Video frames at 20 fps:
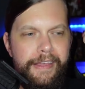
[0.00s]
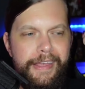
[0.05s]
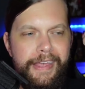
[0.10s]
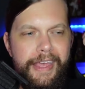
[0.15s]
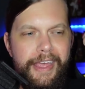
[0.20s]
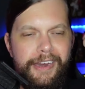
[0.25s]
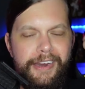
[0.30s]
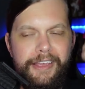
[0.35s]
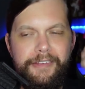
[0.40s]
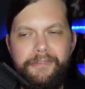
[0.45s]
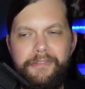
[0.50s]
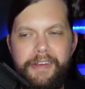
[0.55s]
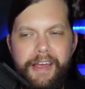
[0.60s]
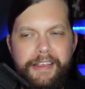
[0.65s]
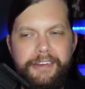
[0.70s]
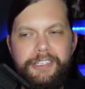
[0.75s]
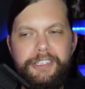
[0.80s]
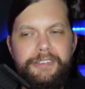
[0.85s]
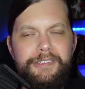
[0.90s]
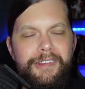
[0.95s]
And it,
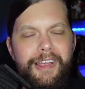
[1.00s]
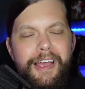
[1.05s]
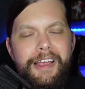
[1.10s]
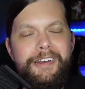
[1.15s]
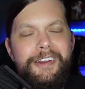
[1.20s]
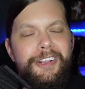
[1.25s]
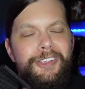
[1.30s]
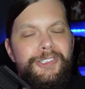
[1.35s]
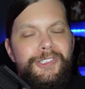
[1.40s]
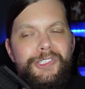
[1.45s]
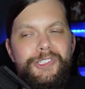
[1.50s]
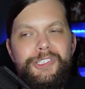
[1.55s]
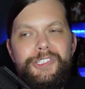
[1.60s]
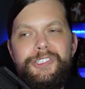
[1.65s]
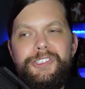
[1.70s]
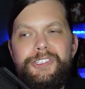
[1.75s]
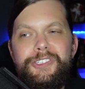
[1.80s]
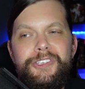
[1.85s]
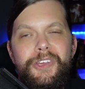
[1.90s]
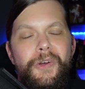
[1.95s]
I just found it
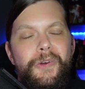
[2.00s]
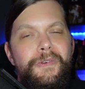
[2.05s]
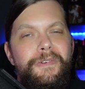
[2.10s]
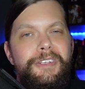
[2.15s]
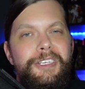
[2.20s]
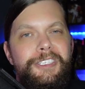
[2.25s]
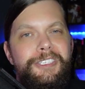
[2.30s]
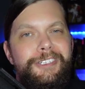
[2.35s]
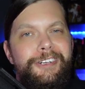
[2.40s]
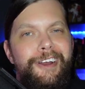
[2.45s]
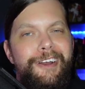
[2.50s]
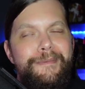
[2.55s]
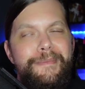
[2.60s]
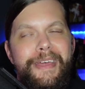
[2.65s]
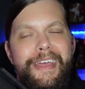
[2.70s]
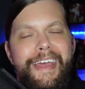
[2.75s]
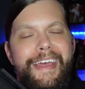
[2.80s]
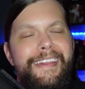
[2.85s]
so disturbing.